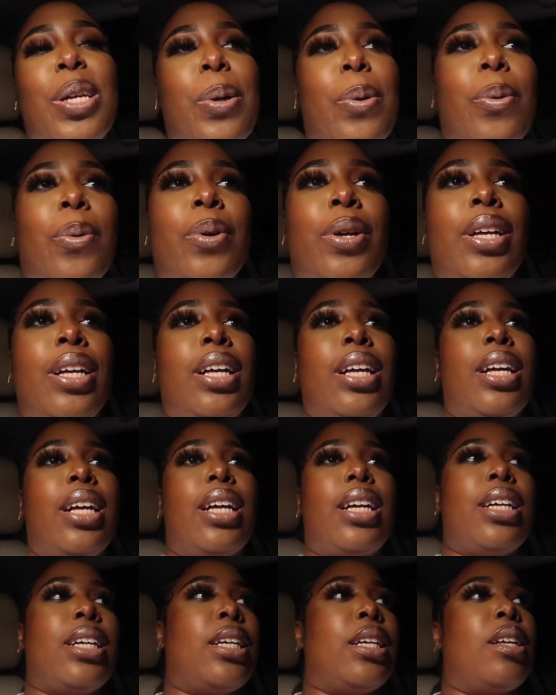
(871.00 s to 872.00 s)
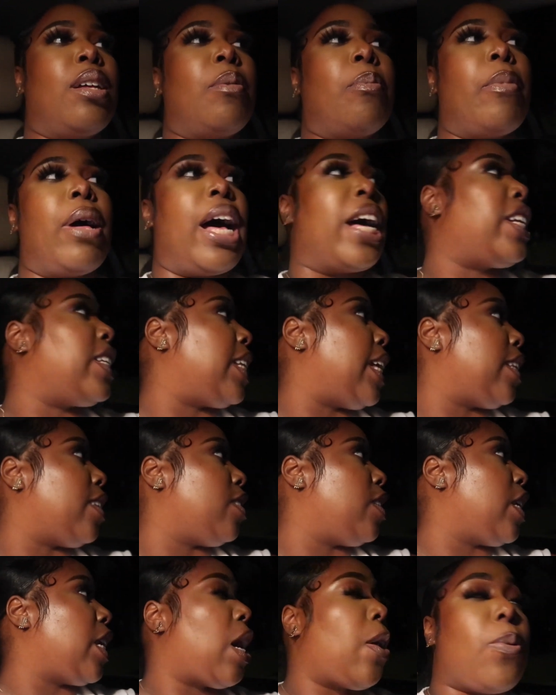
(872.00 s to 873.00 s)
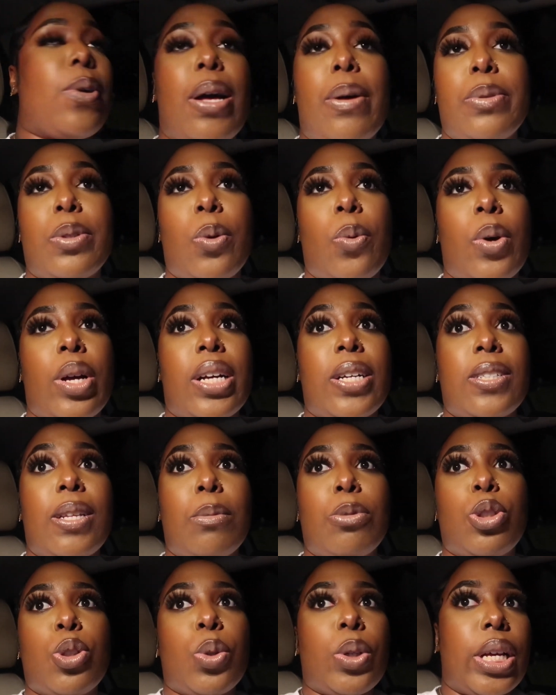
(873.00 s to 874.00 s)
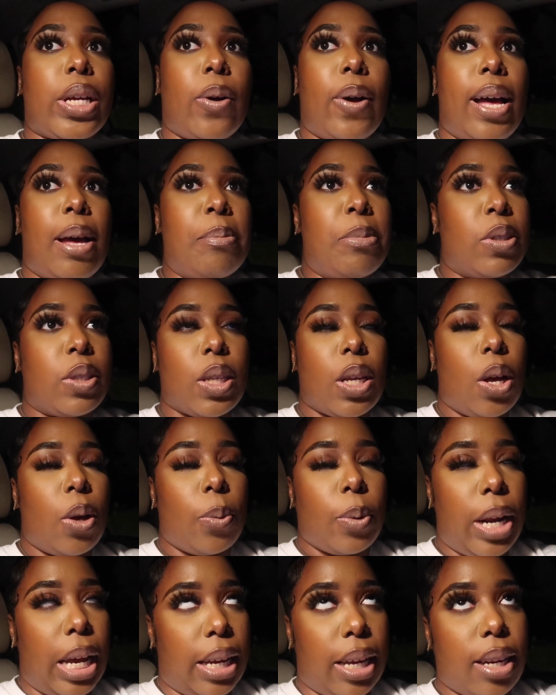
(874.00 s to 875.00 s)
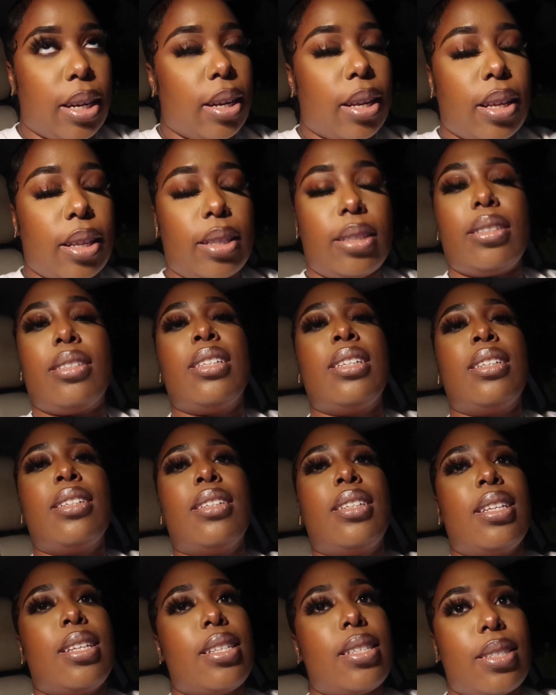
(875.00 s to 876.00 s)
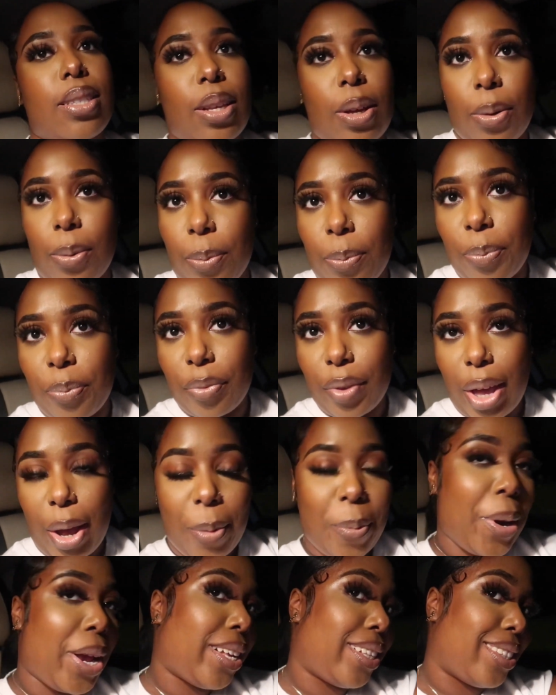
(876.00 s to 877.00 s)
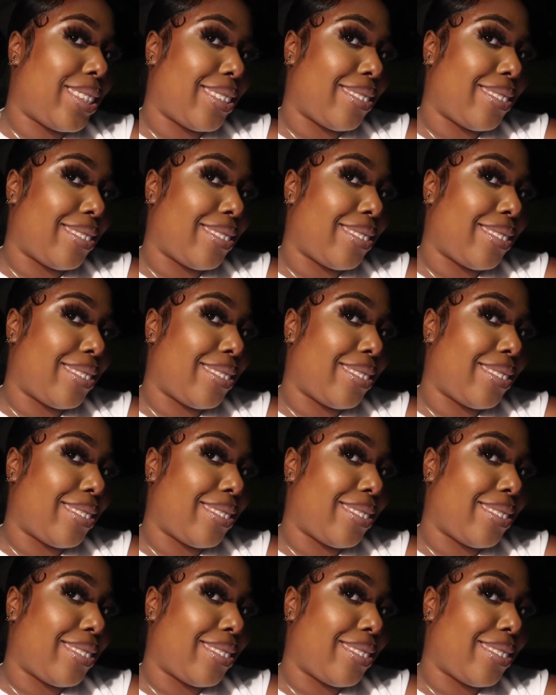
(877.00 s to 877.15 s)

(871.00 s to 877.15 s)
so um, I just have to tell y'all where I was going because I'm sure they're going to have music on when I get there. So, all right.